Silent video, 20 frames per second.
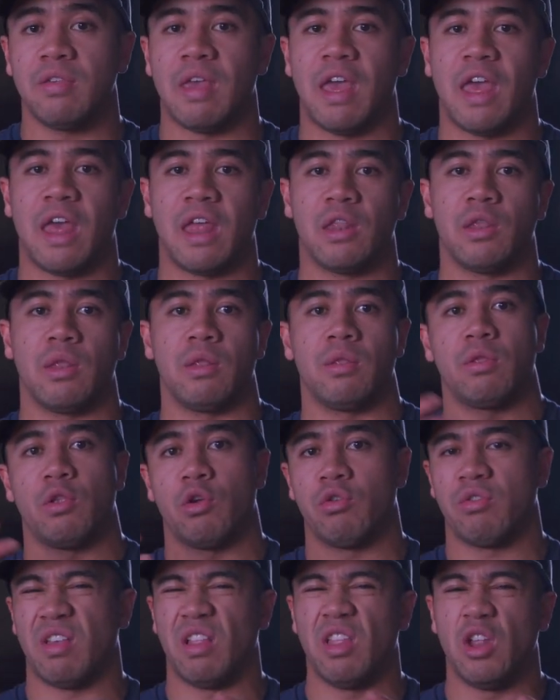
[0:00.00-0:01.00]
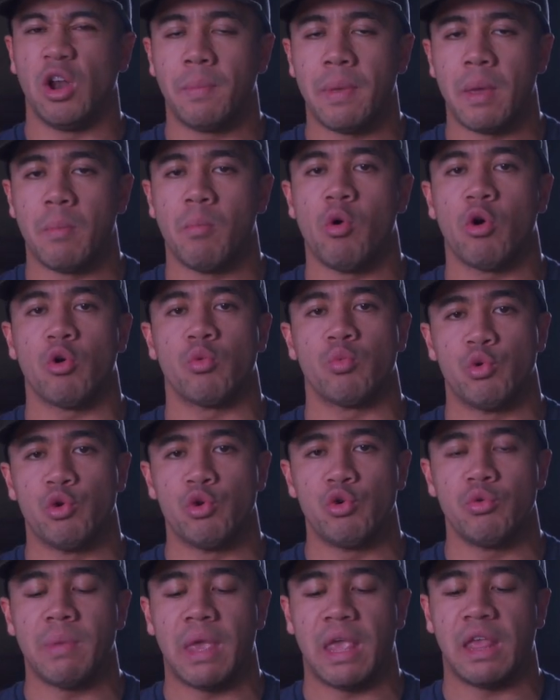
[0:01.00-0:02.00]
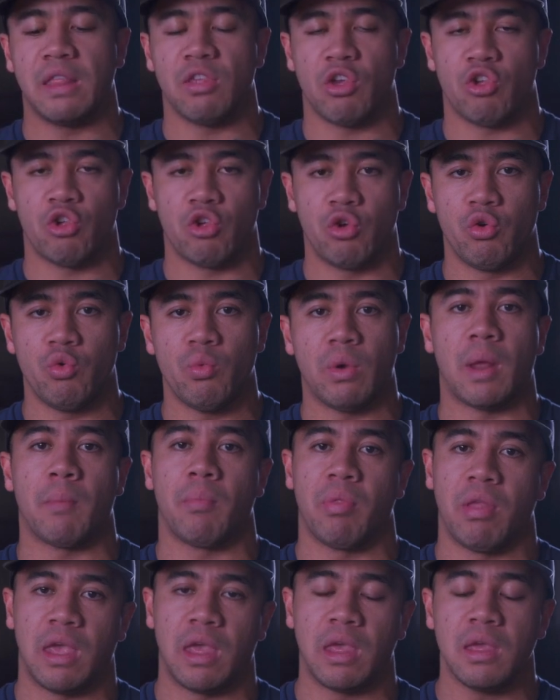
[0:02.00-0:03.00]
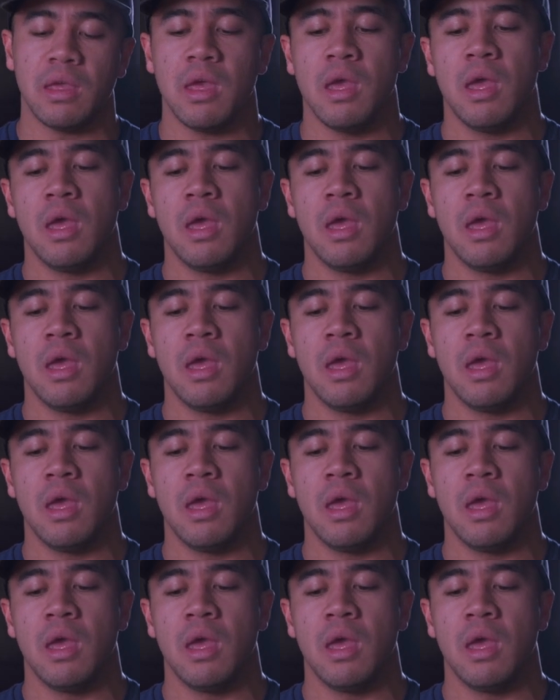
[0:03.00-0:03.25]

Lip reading: and there's a little bit more room in the shoe when I'm playing.